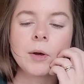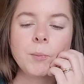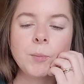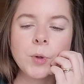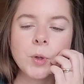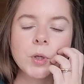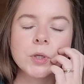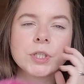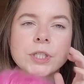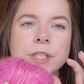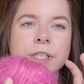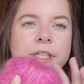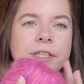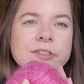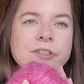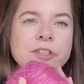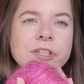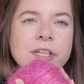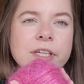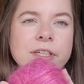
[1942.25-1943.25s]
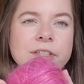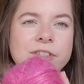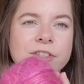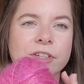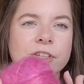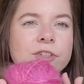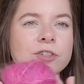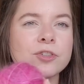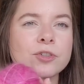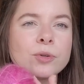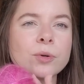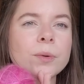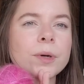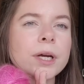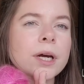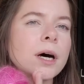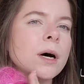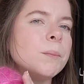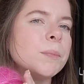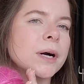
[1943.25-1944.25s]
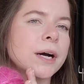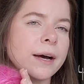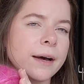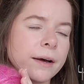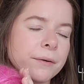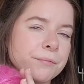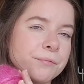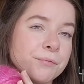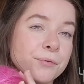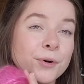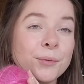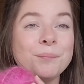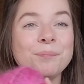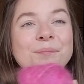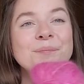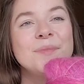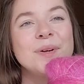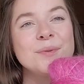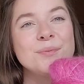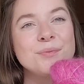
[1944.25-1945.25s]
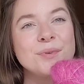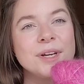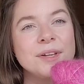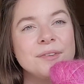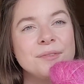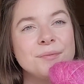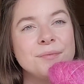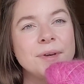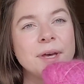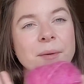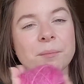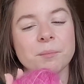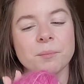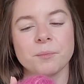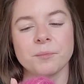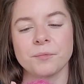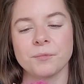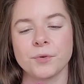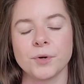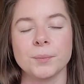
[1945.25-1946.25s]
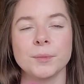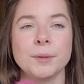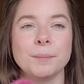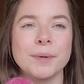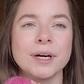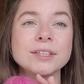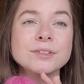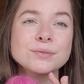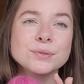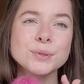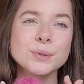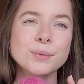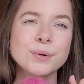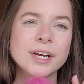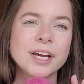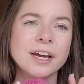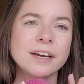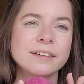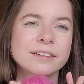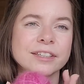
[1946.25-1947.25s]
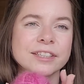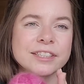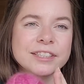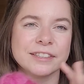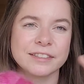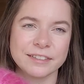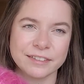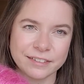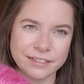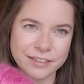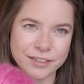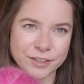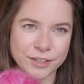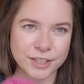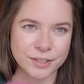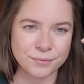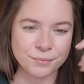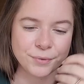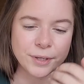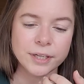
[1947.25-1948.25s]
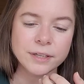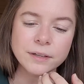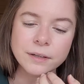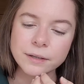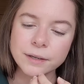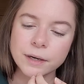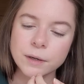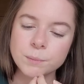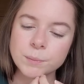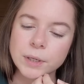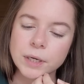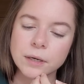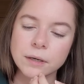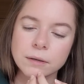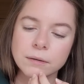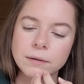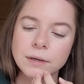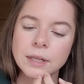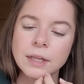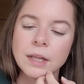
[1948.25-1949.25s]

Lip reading: but this is a Surrey alpaca from my friend Vem from the Mindfulcreators. You can find her down below.